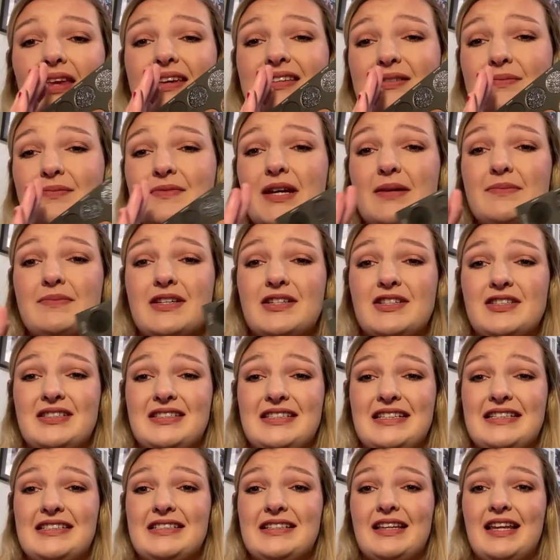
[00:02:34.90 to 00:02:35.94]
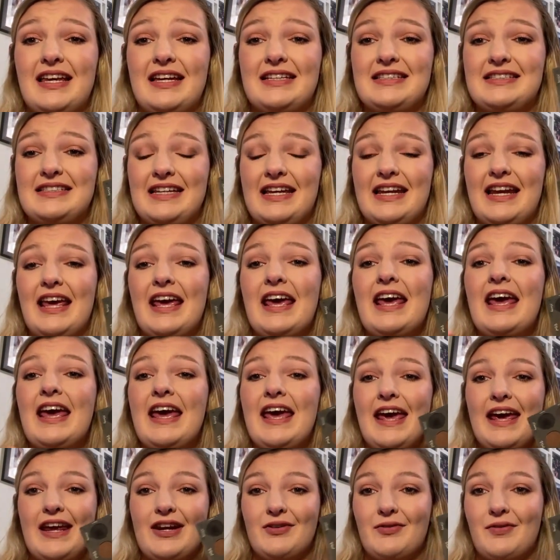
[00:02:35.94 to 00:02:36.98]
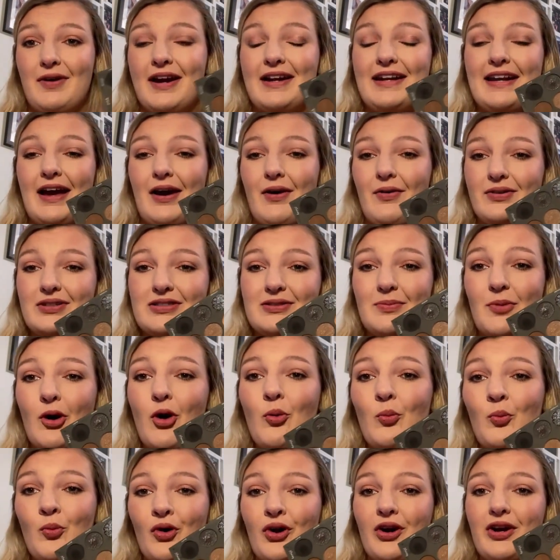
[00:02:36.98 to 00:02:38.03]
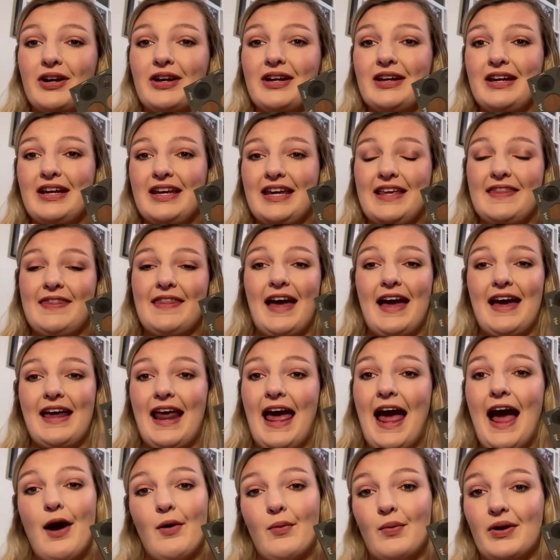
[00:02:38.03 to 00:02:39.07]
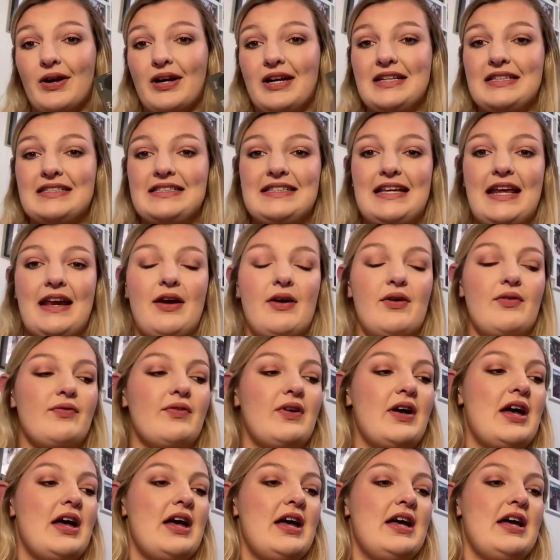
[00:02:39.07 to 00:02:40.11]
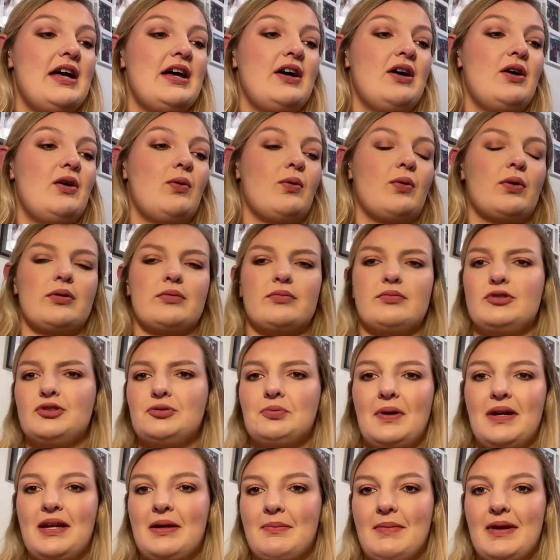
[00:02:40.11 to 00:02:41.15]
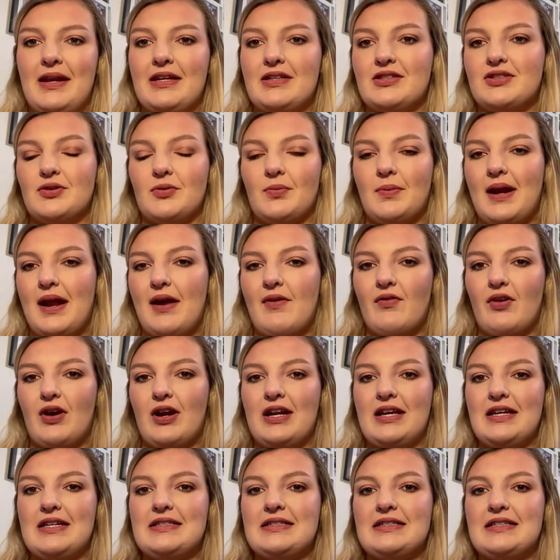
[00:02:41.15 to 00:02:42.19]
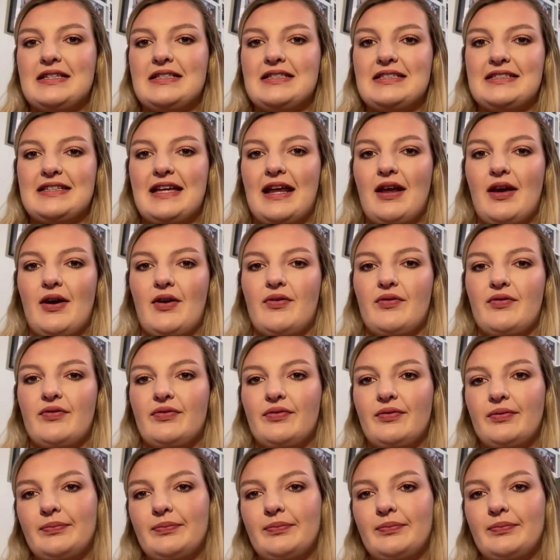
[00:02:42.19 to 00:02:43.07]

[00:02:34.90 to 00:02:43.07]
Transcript: sometimes I just need to like sit and grind out some homework in that hour instead of, or 20 minutes or whatever it is, instead of